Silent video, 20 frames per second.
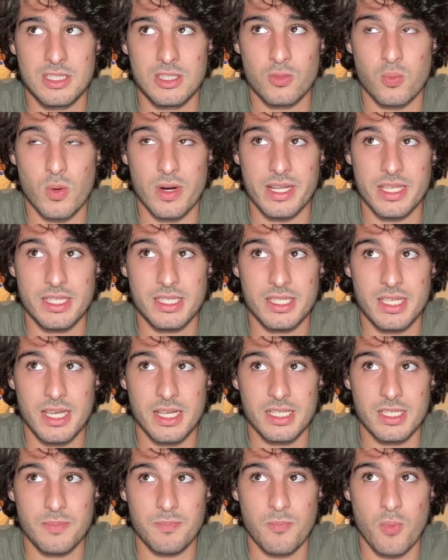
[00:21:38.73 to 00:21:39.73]

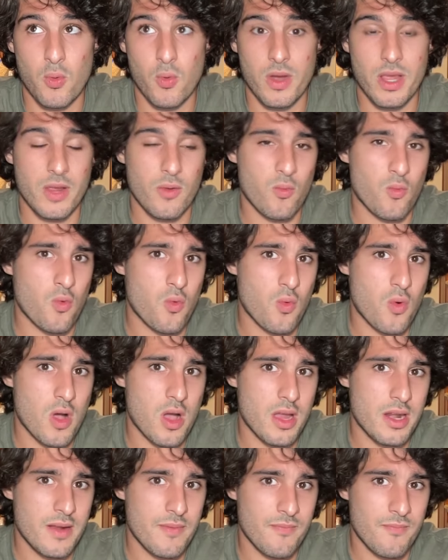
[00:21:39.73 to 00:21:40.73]

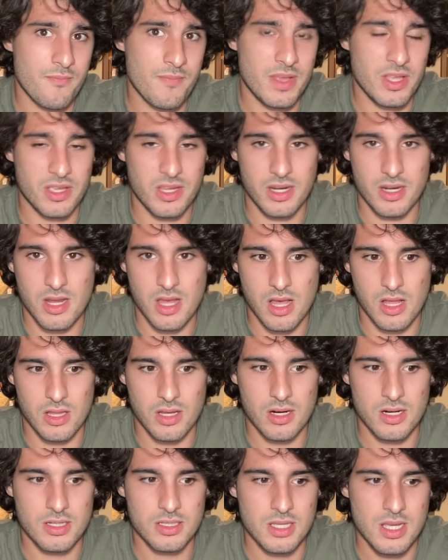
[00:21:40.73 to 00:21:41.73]
$26.1
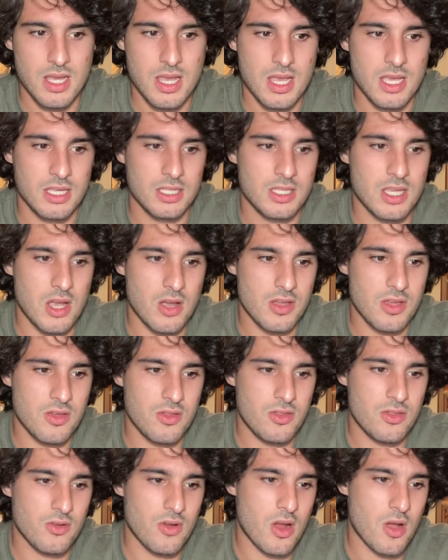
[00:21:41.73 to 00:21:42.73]
million. So you
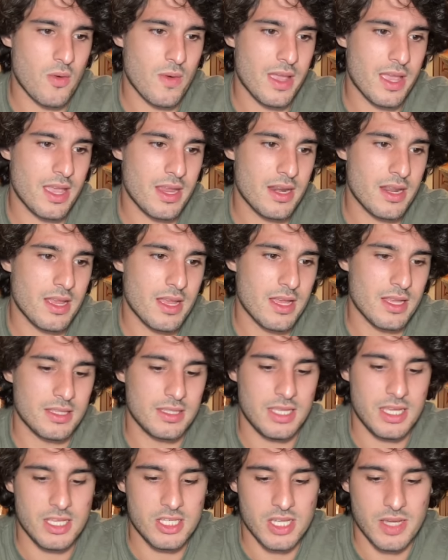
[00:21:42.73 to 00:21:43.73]
throw in
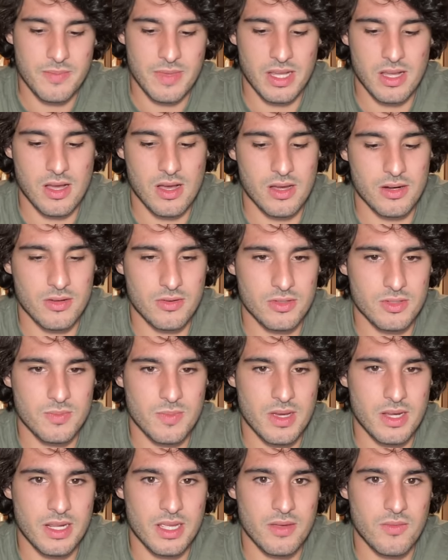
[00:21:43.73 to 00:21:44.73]
TJ McConnell's
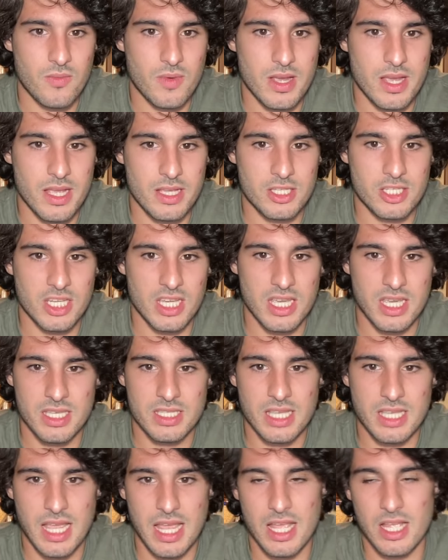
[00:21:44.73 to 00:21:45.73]
money, which
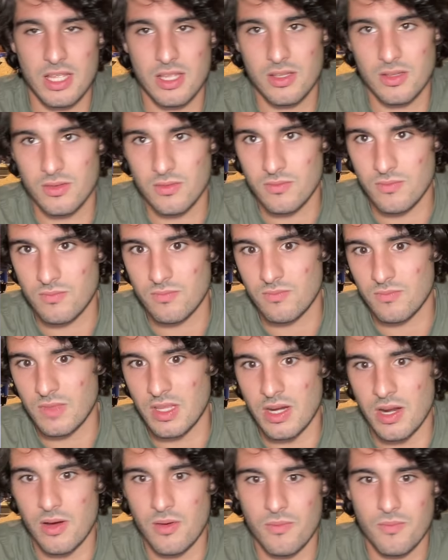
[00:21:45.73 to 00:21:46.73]
is,
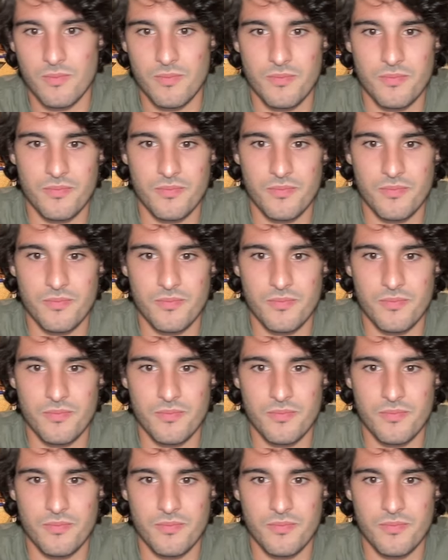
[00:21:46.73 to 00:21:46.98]
you know,